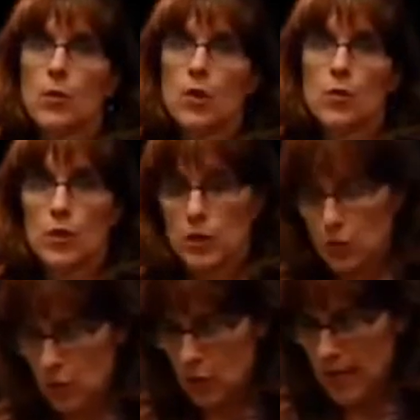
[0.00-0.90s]
they were going to
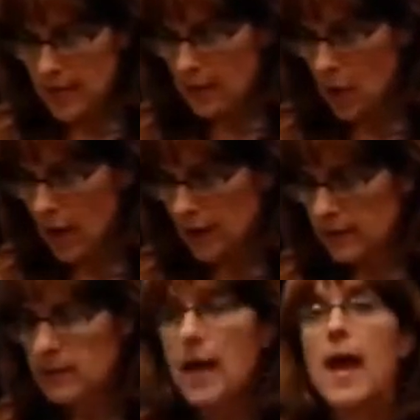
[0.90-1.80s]
reduce training
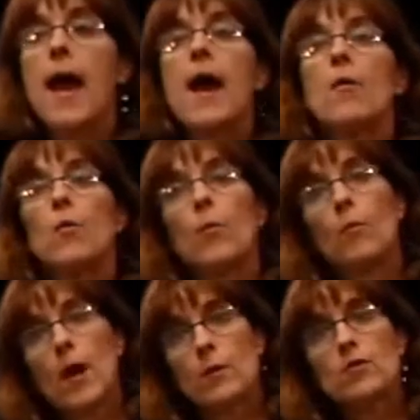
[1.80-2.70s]
costs
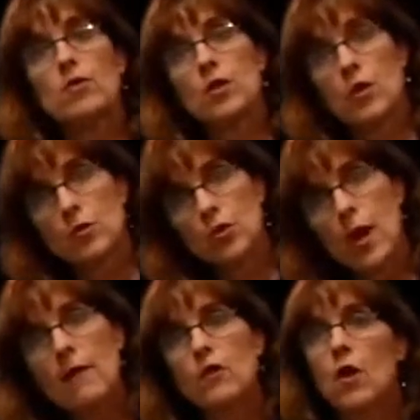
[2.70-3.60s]
by reducing those
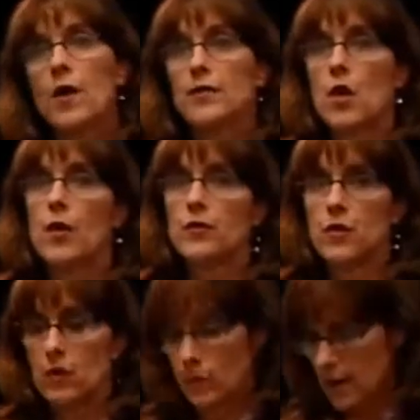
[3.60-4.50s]
travel costs
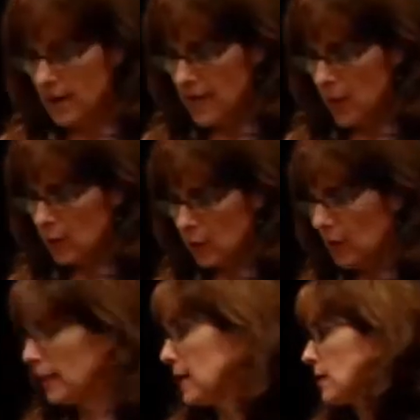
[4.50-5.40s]
also that were
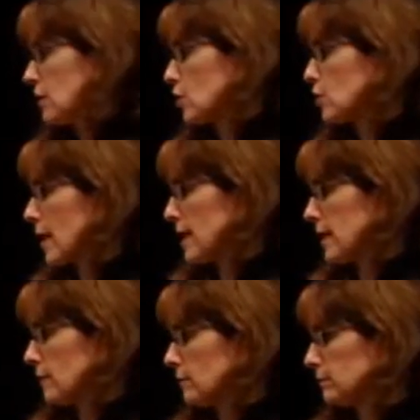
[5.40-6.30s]
related to
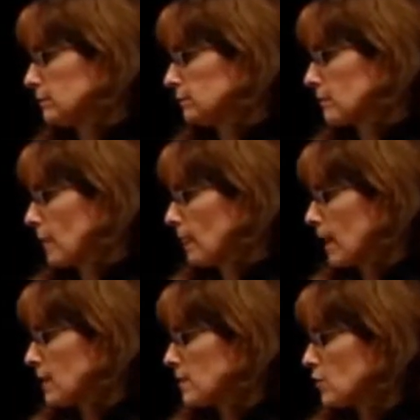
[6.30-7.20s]
training.
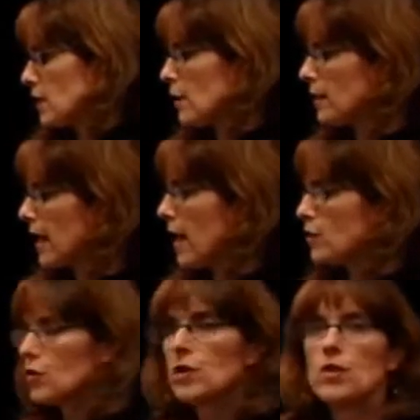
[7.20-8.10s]
So tell me how
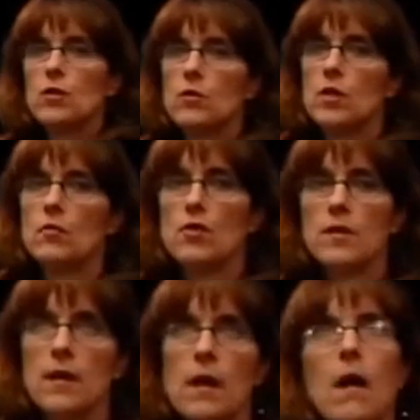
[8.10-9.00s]
you're going to do it. Don't
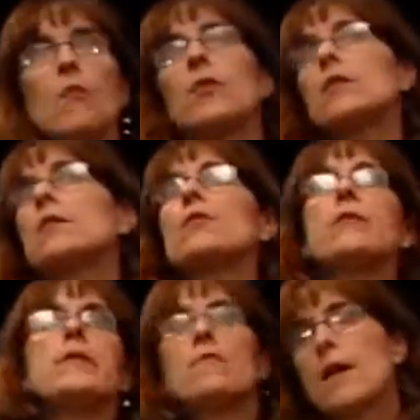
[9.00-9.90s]
just say, oh, we're going to
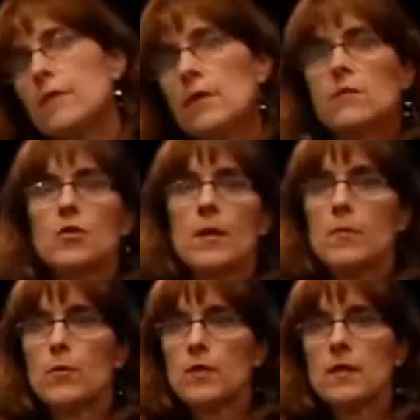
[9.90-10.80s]
increase revenues
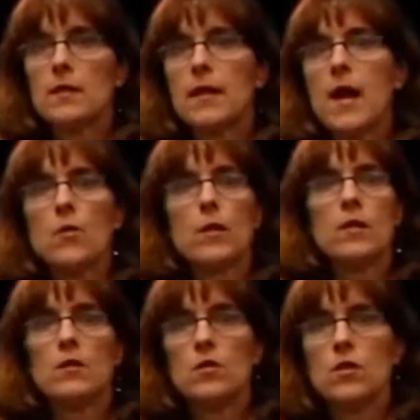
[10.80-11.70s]
20%, and how are we
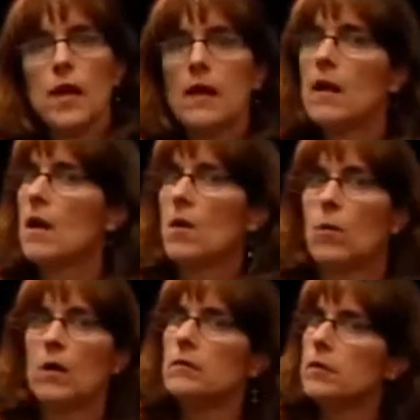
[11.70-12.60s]
going to do that?
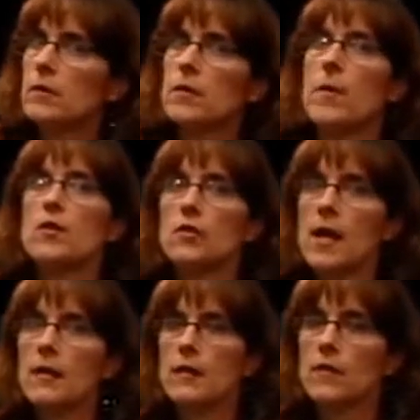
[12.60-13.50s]
Well, we're going to measure
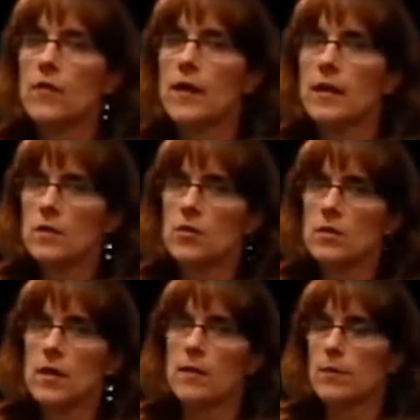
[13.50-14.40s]
that on the
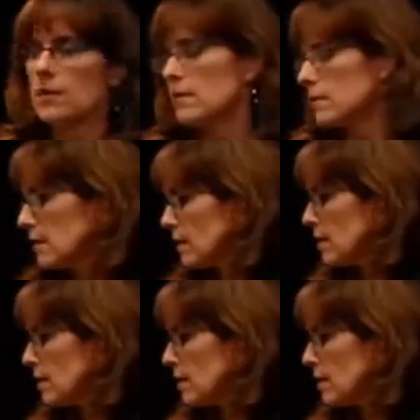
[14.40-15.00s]
financial statements.